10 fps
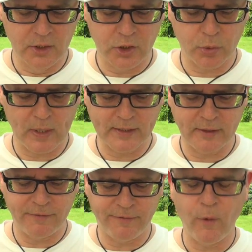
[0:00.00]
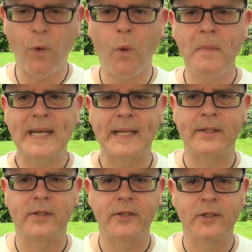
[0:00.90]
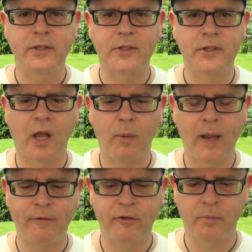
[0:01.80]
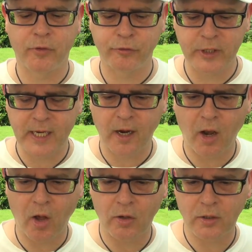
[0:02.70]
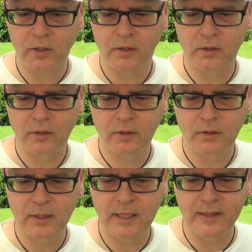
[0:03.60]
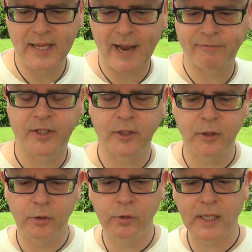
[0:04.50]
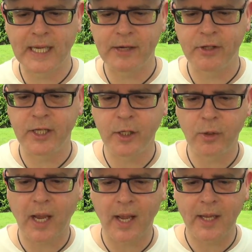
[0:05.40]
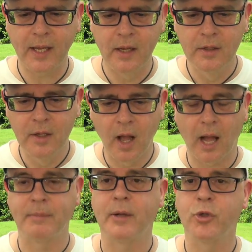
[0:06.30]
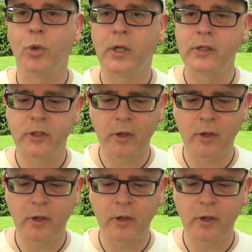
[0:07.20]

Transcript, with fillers: 24 minutes away from 3 o'clock in the afternoon here in the UK, I'm now talking to